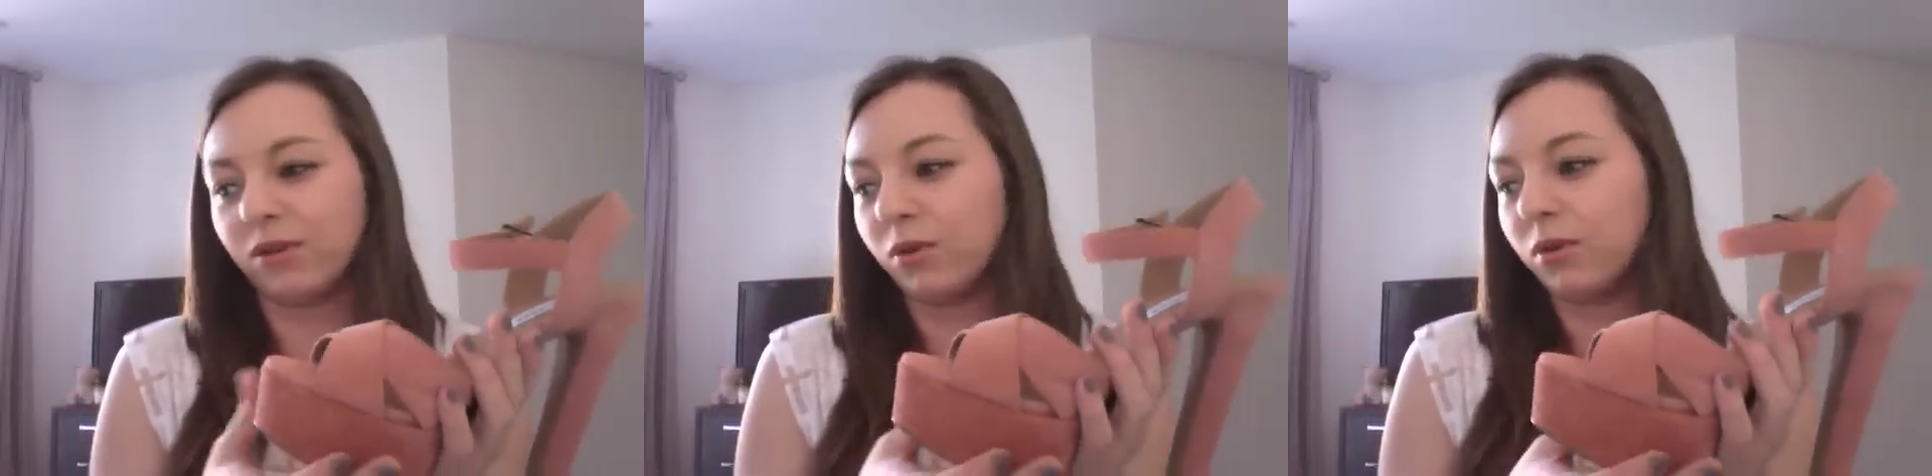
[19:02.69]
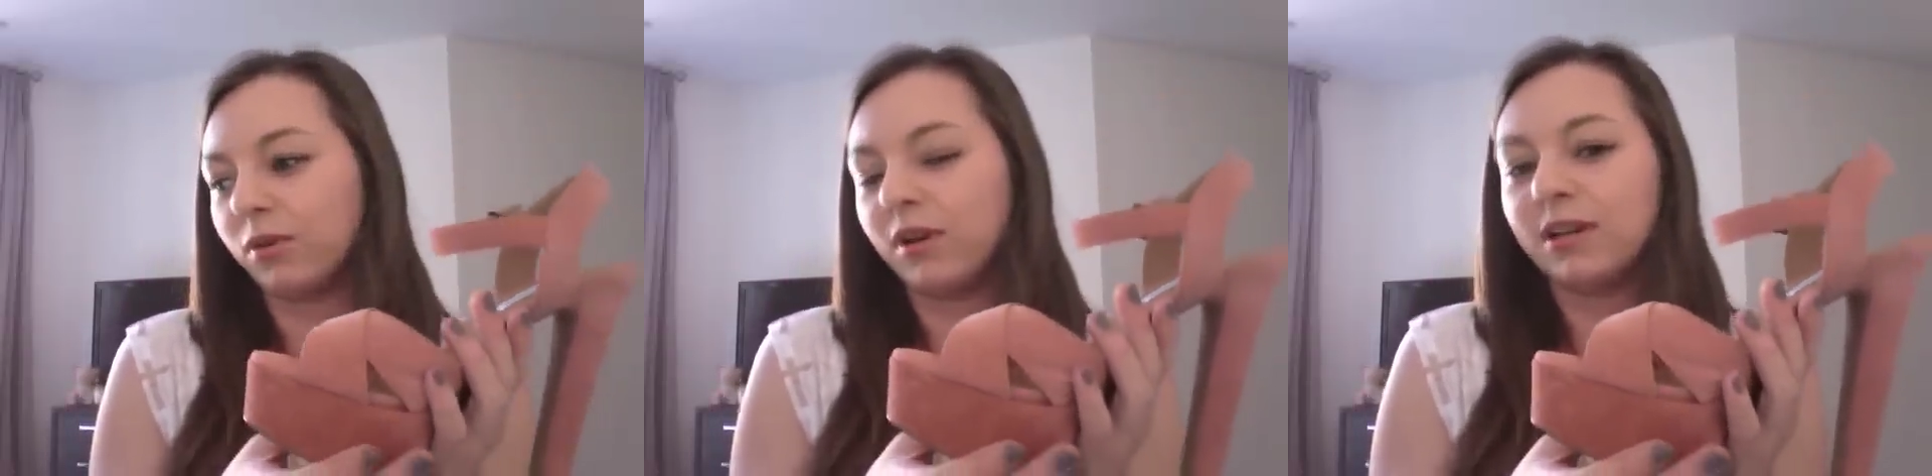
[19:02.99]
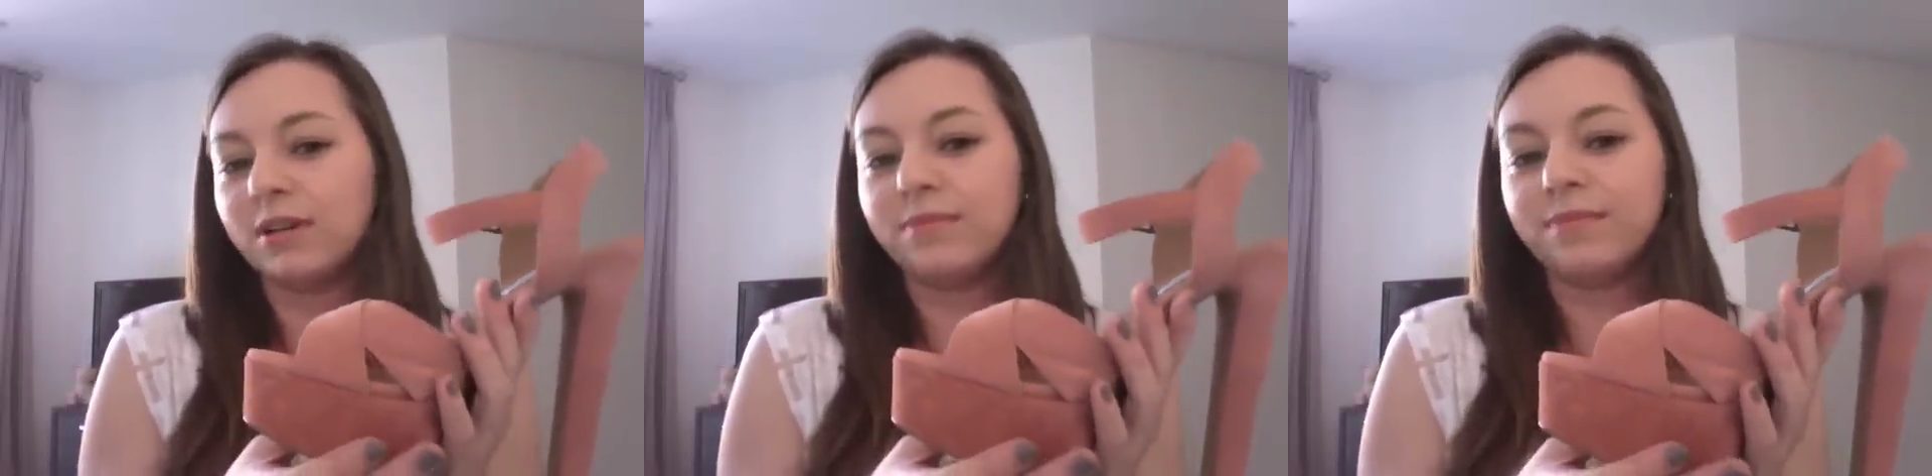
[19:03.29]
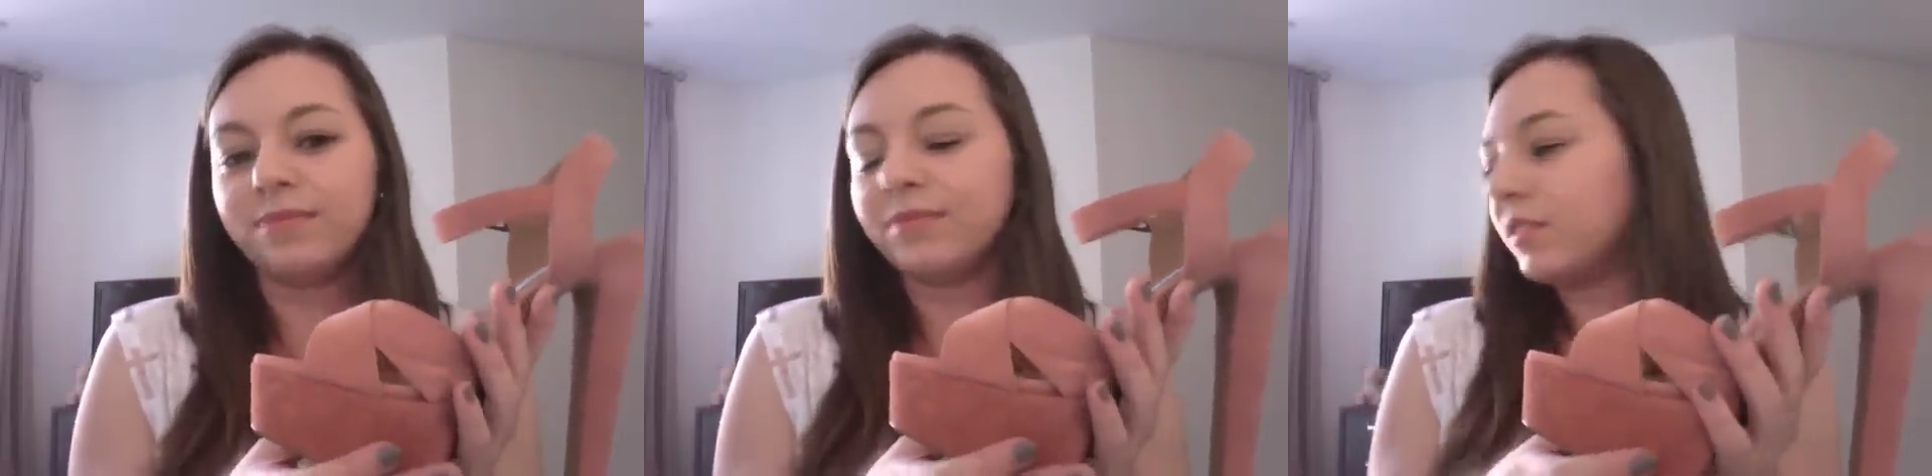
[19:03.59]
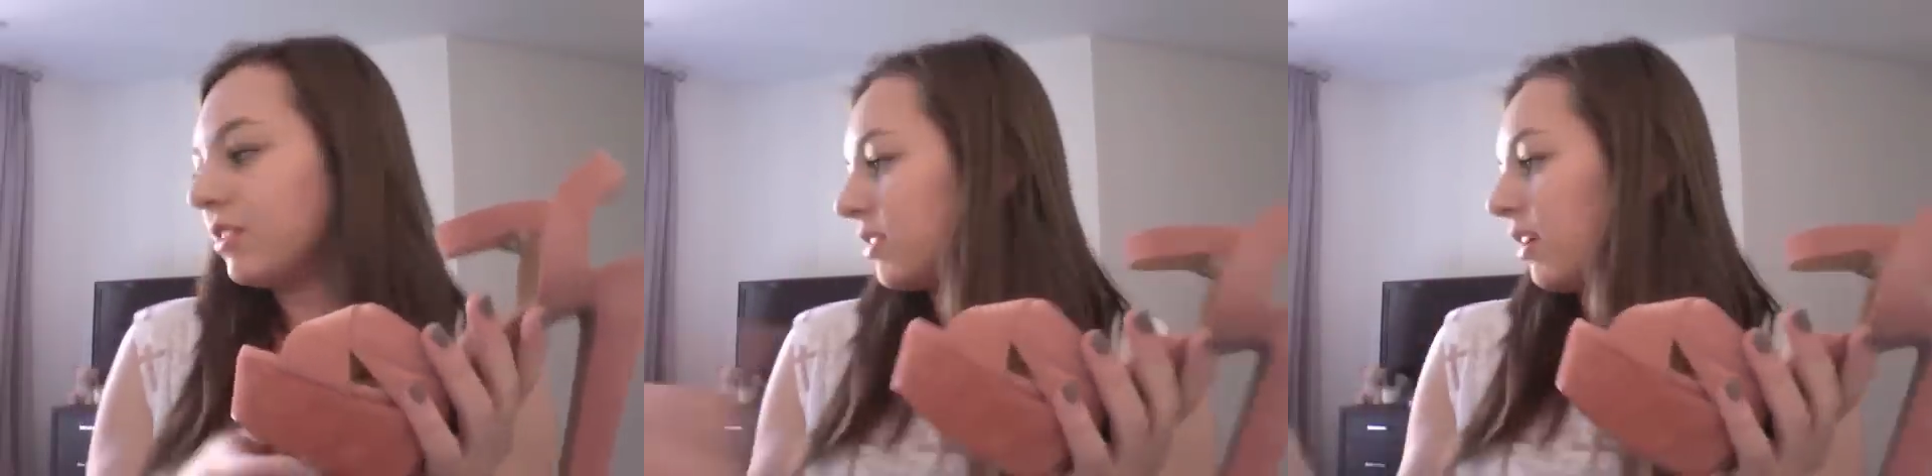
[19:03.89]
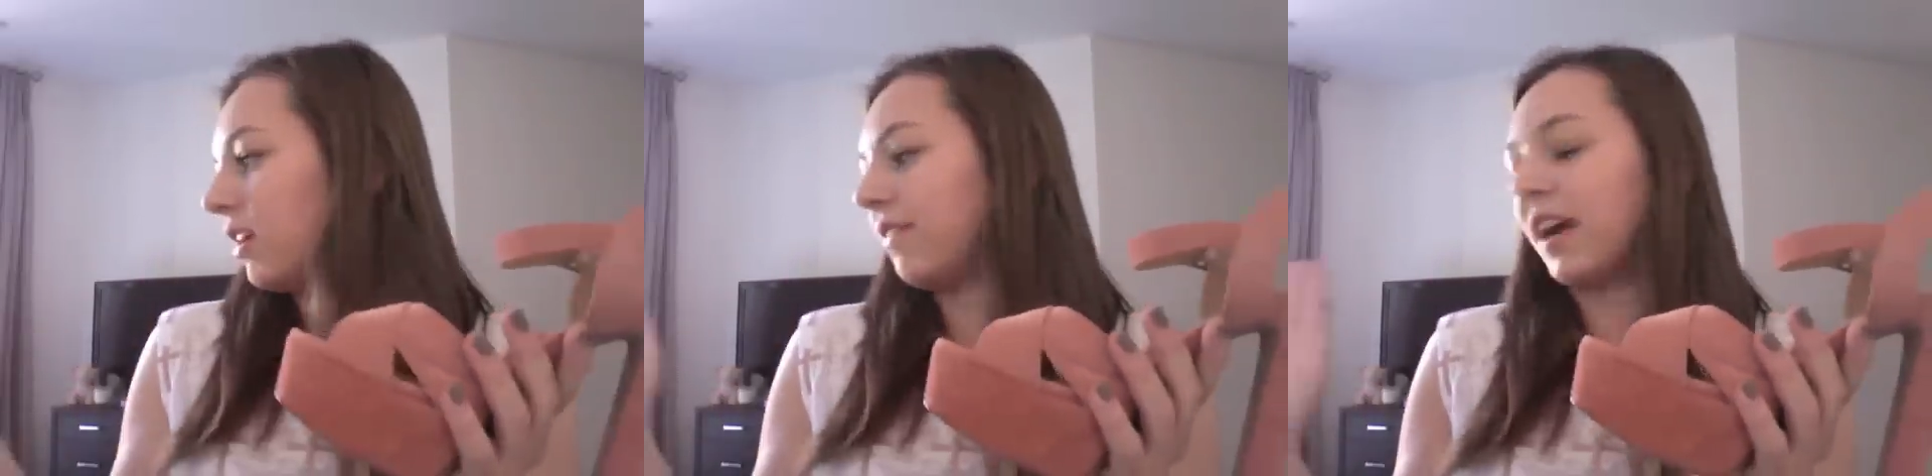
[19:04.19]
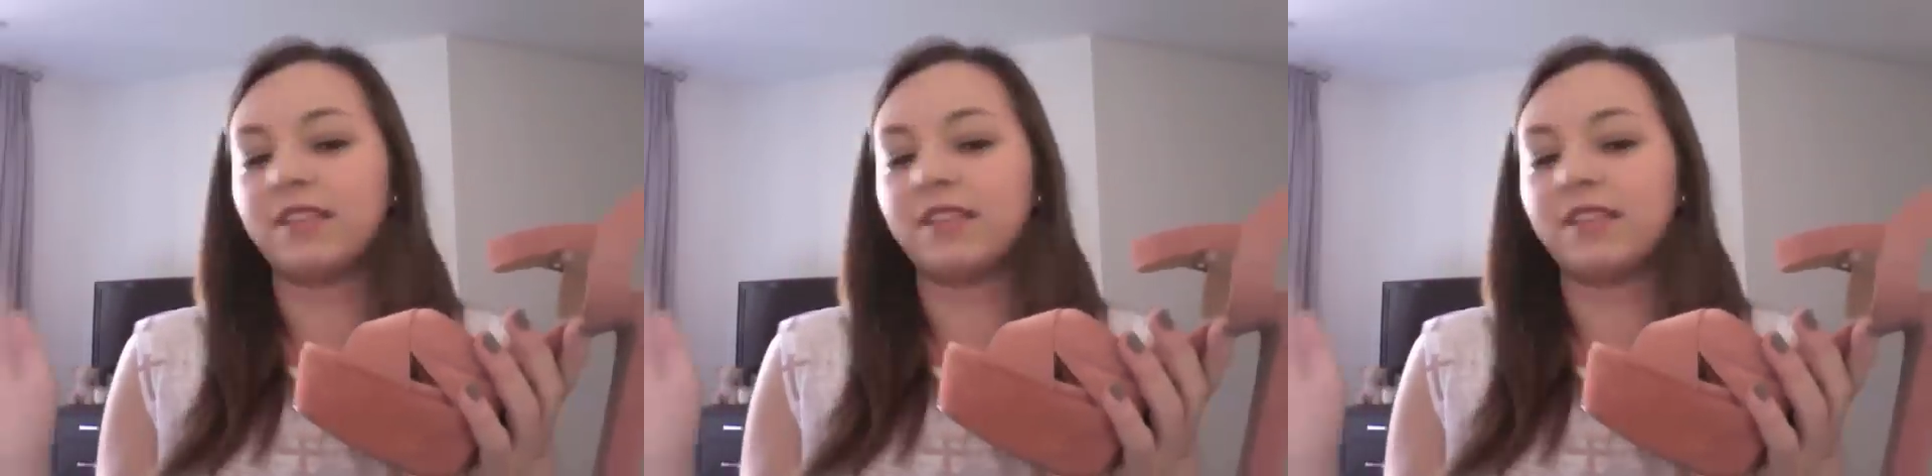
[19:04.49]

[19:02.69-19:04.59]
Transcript: or just if I had